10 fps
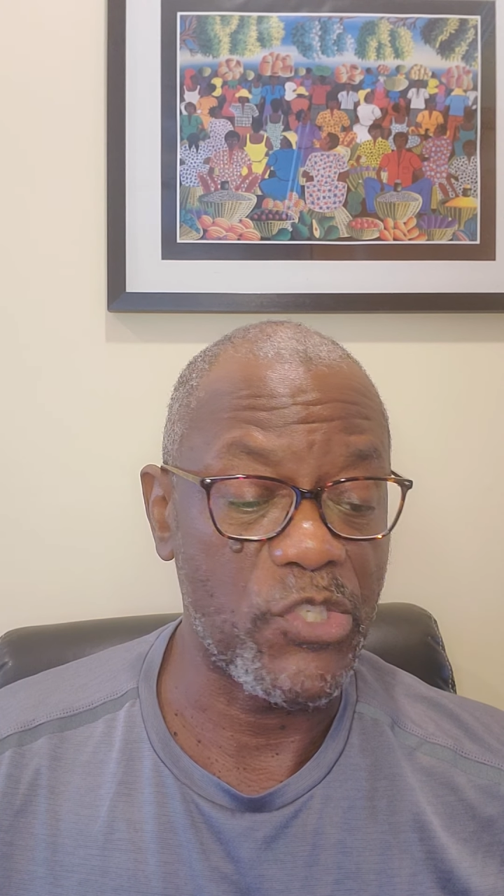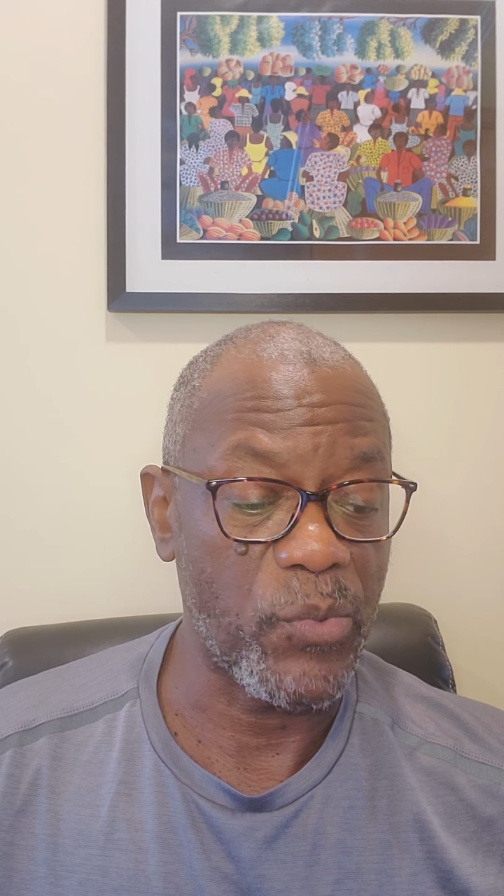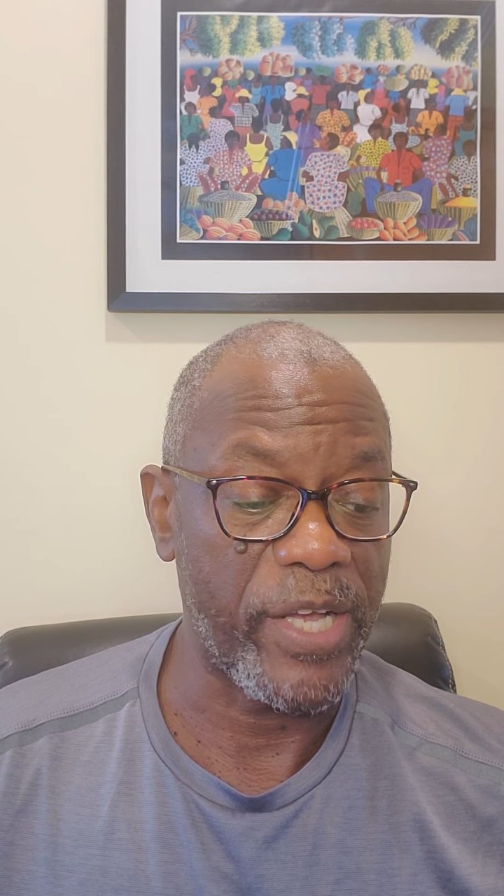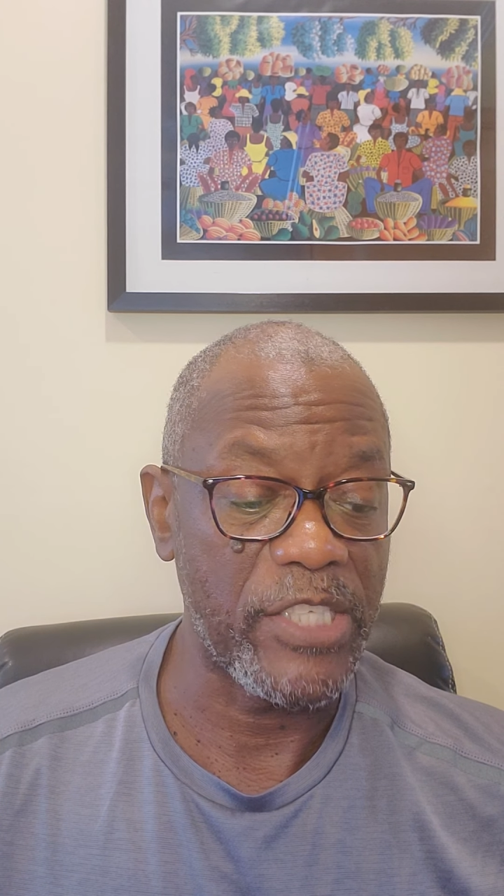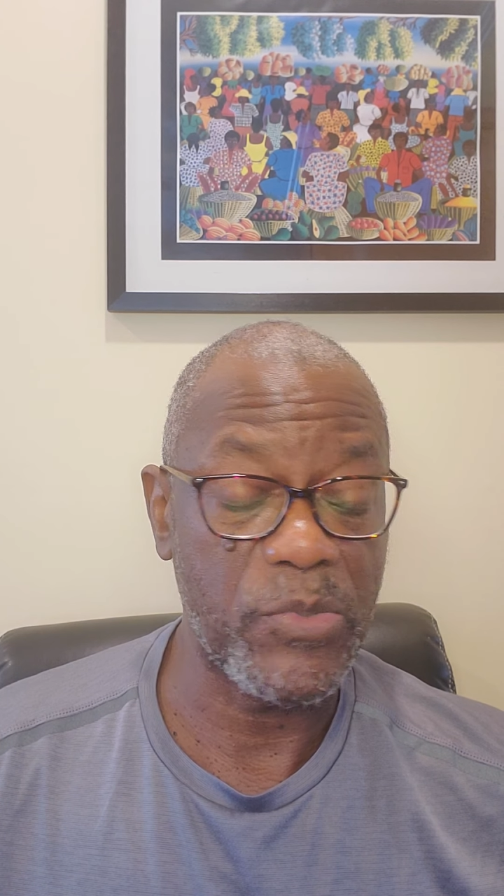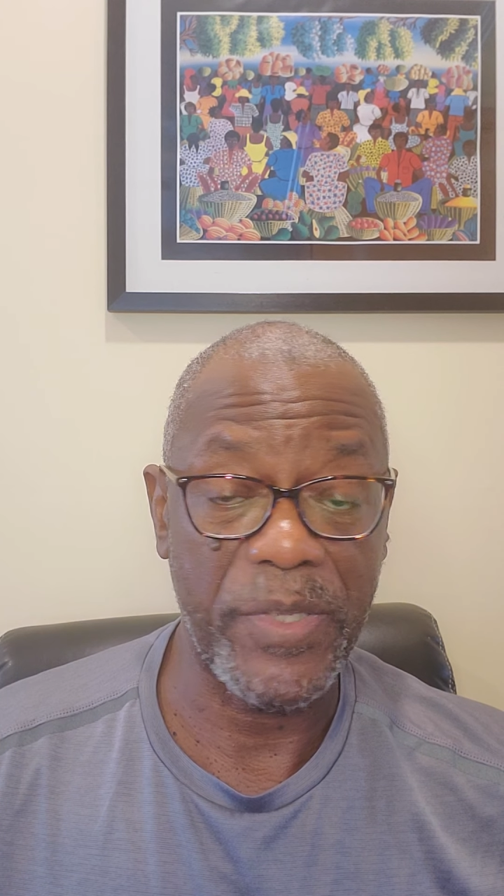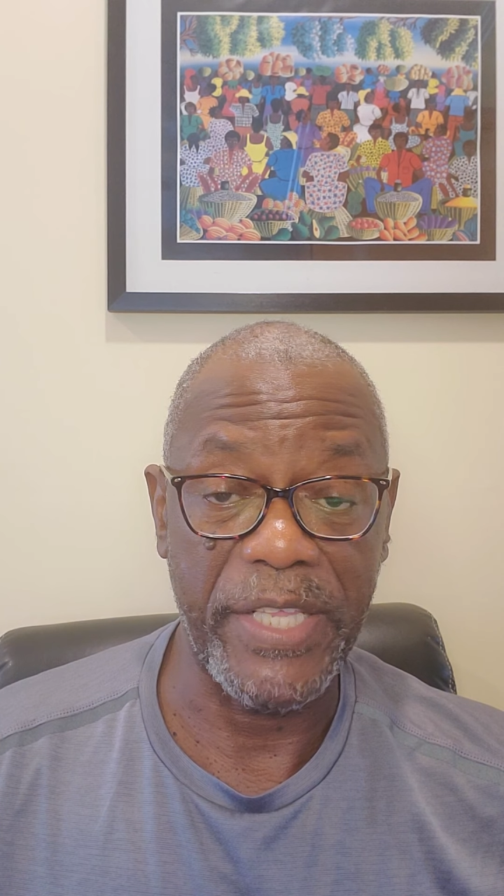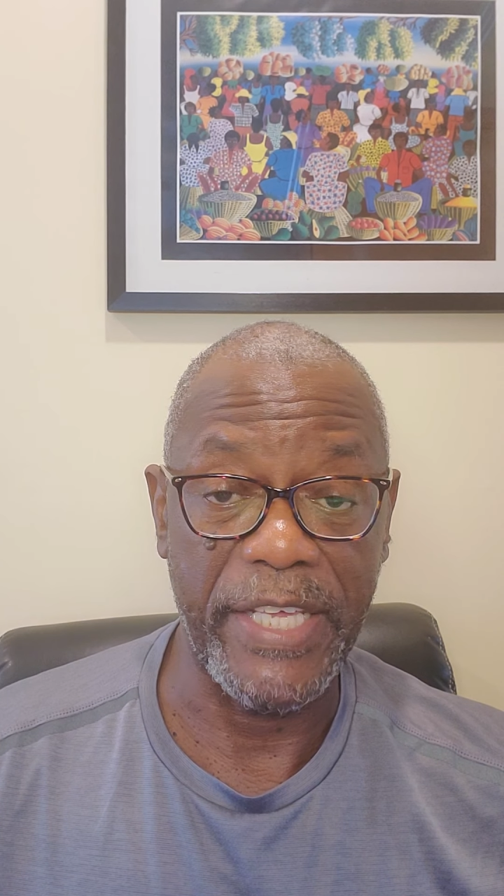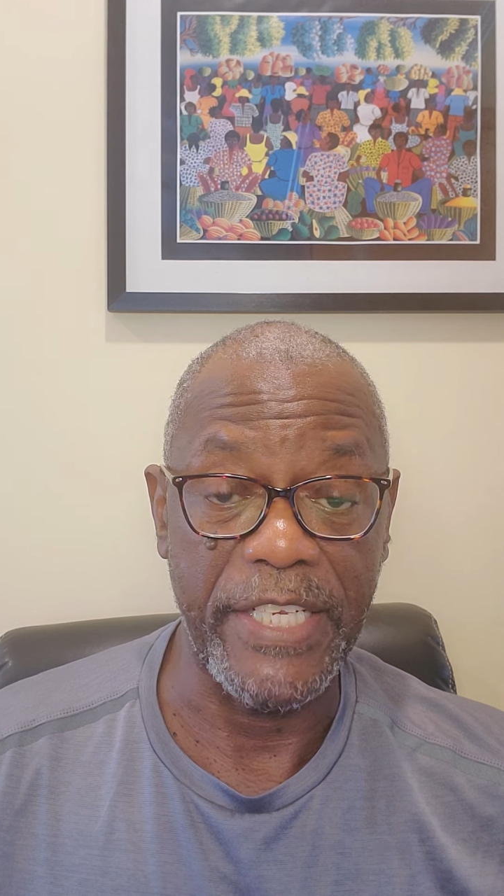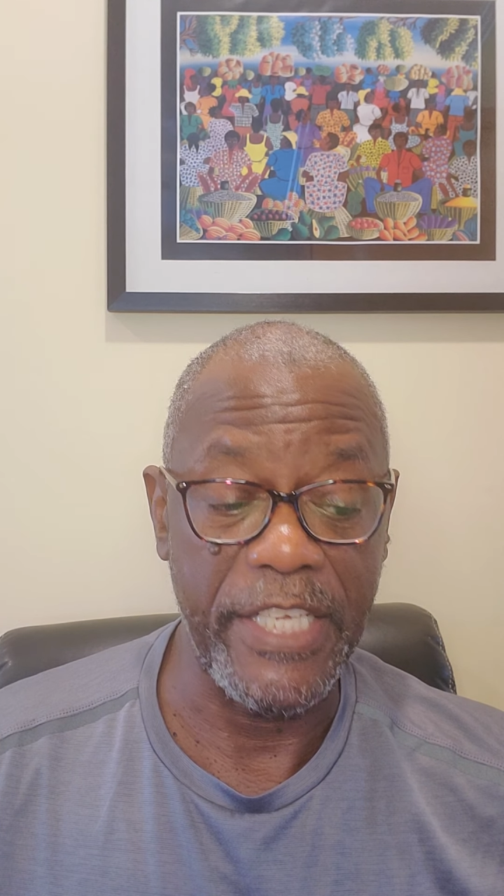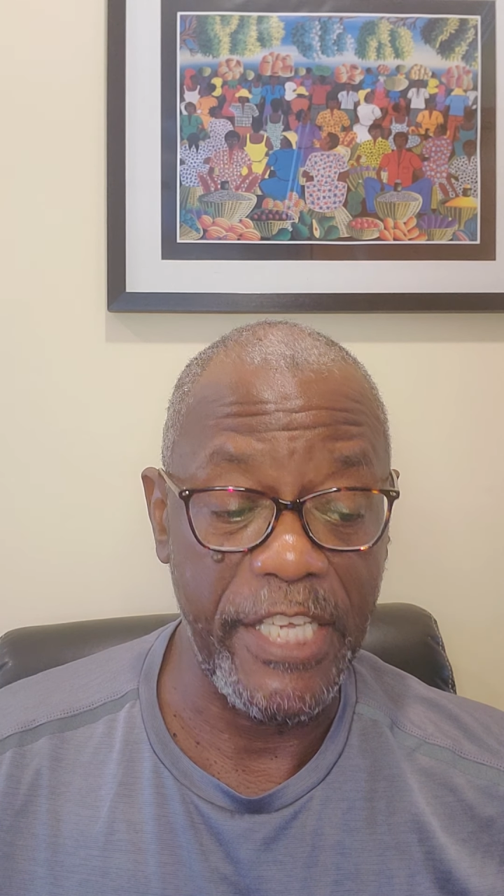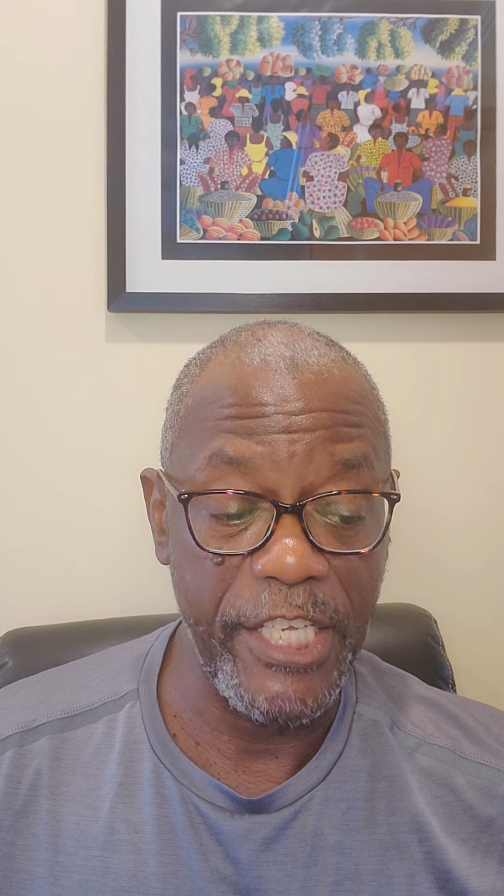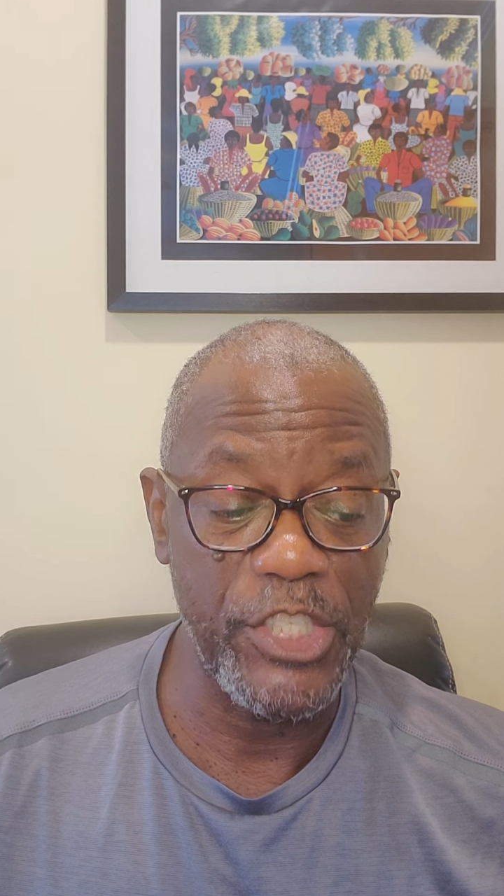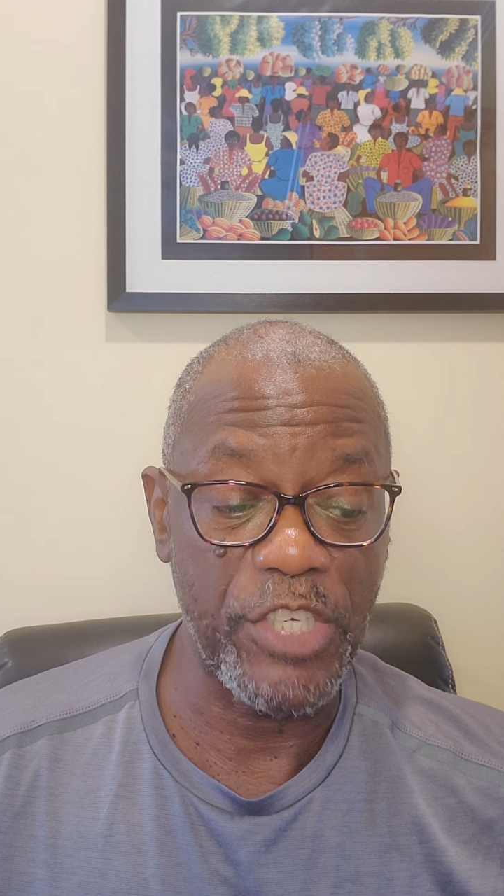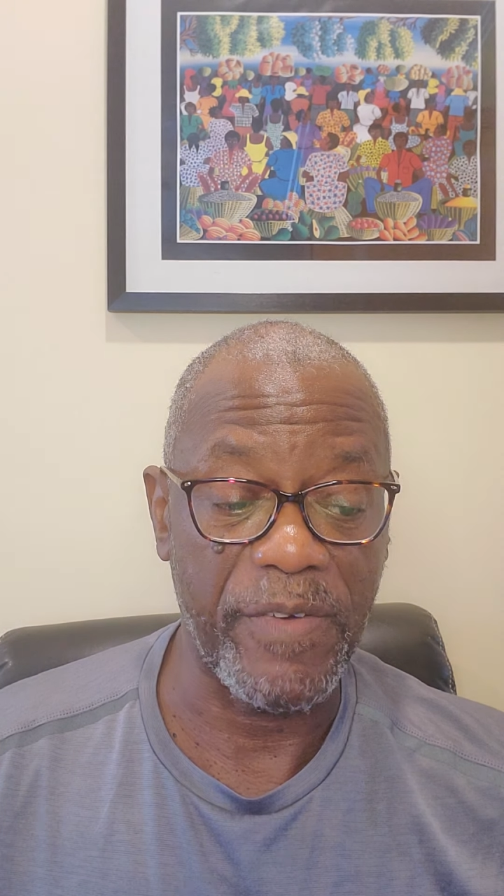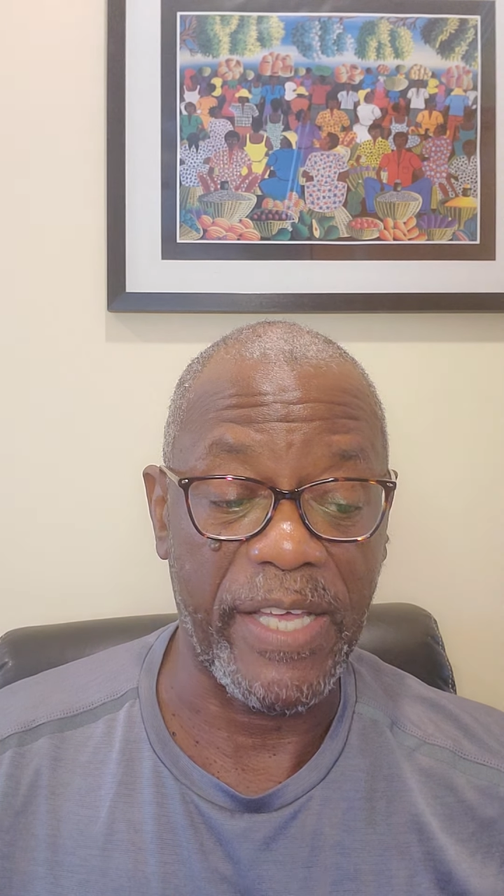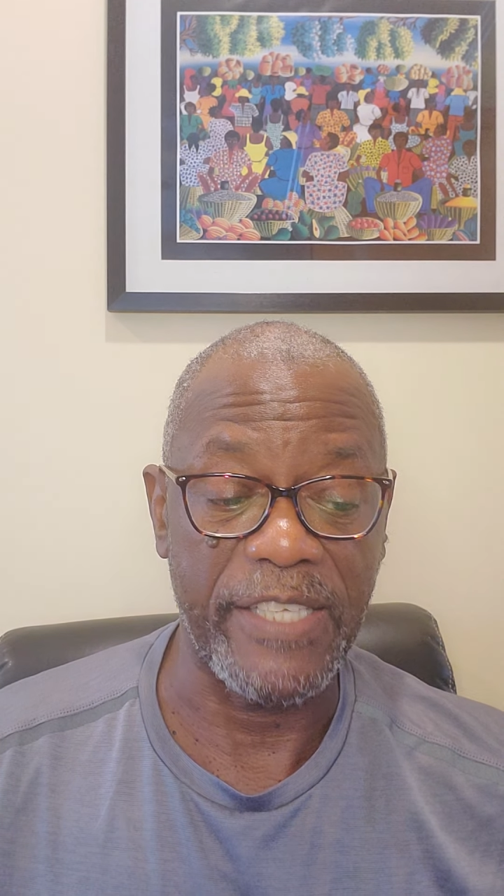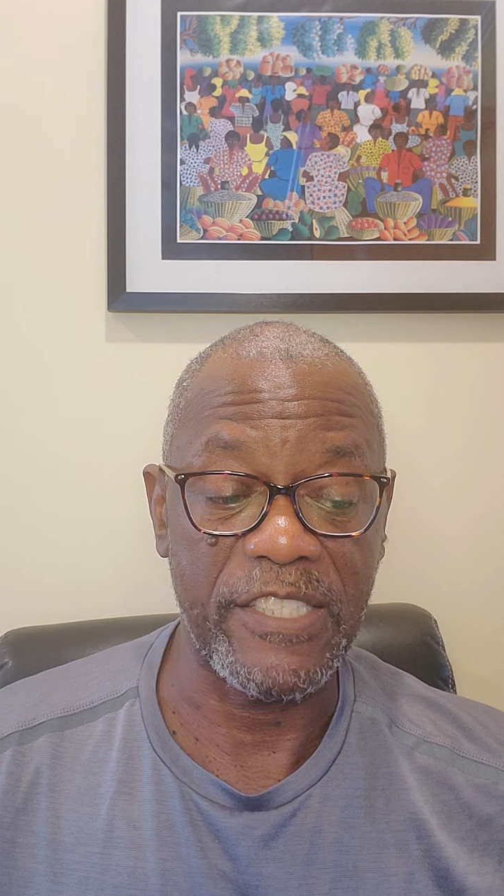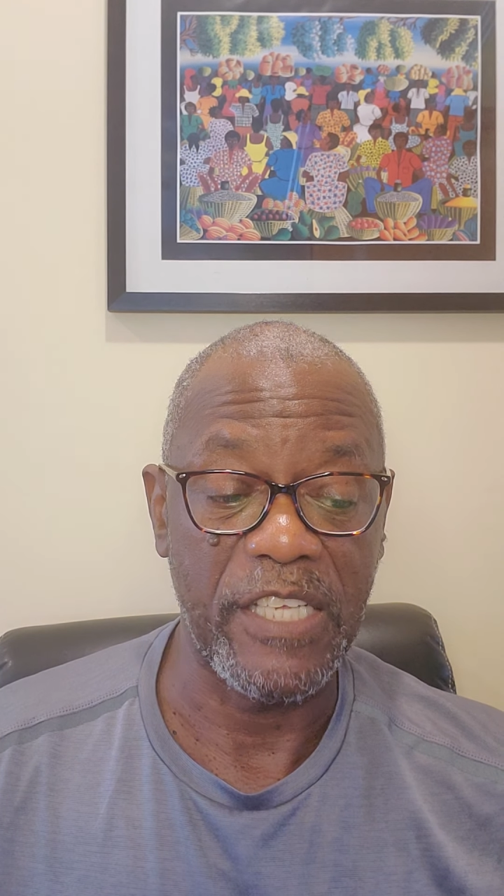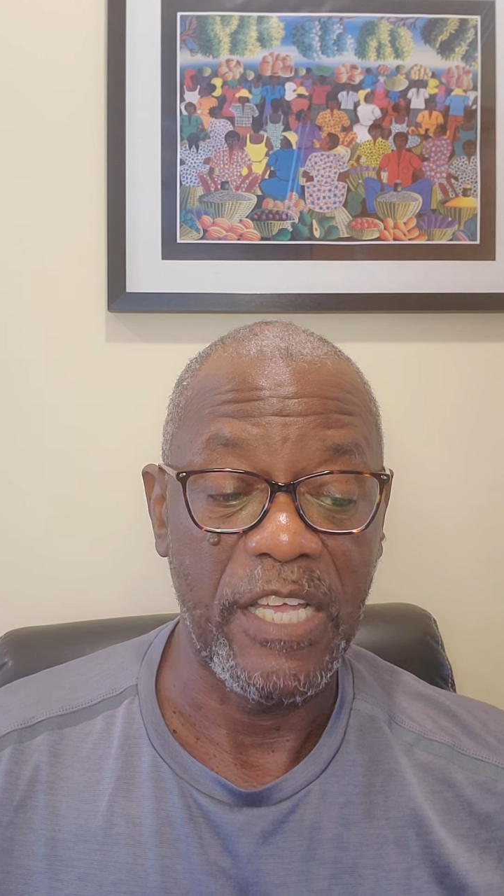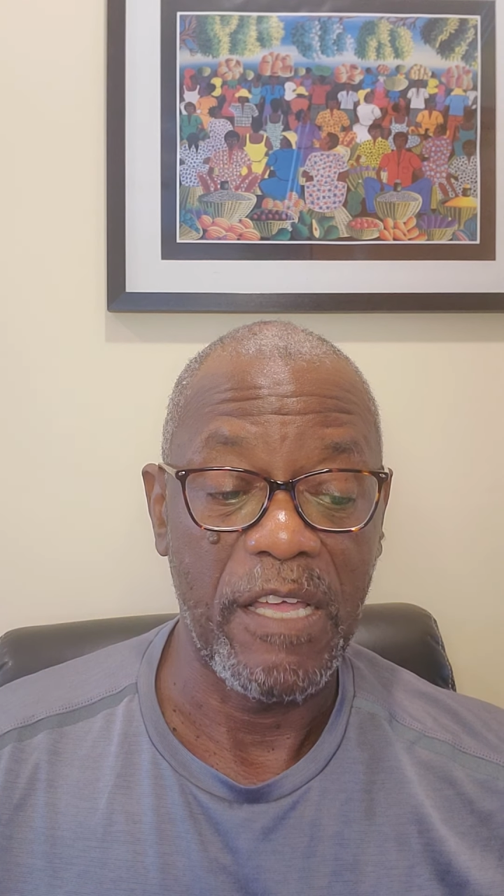dwells within each of us